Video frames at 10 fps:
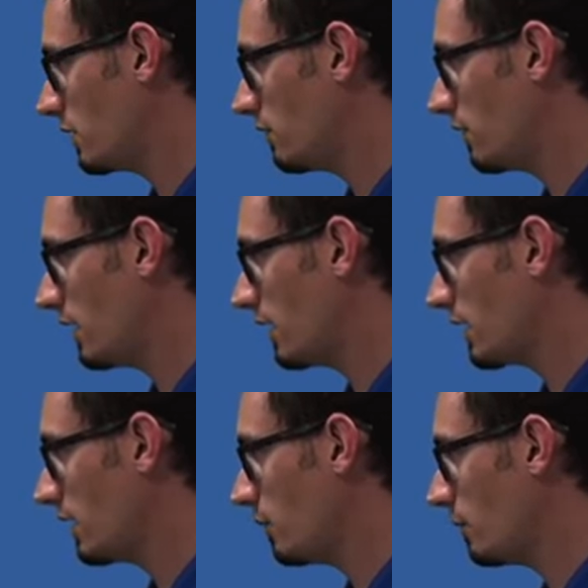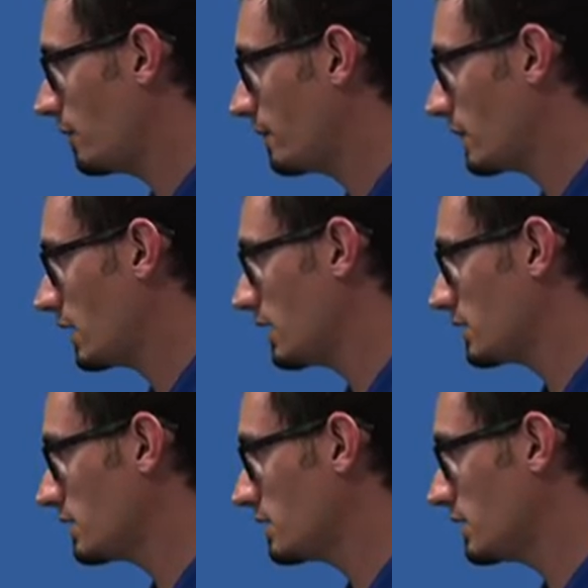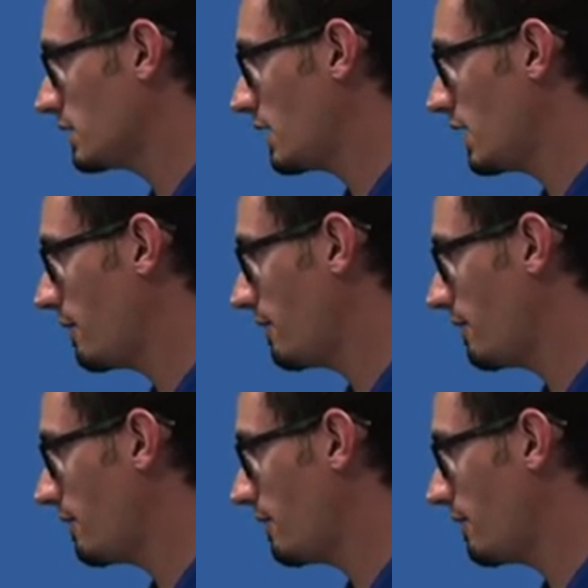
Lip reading: fog up. You guys can see that.